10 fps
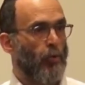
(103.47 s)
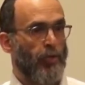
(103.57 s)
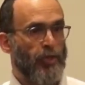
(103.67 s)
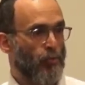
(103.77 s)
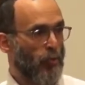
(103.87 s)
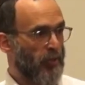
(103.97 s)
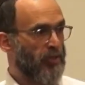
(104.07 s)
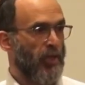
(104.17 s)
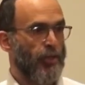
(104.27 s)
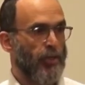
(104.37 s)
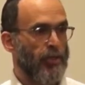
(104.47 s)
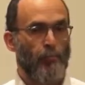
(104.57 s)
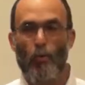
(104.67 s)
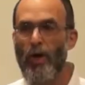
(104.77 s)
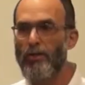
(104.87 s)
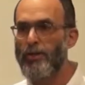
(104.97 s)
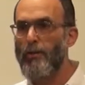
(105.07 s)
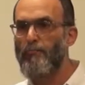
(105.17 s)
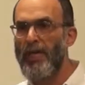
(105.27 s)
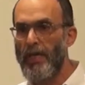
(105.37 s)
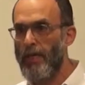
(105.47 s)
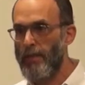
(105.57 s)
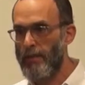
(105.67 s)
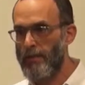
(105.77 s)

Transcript: these are all possessions, but where's the me?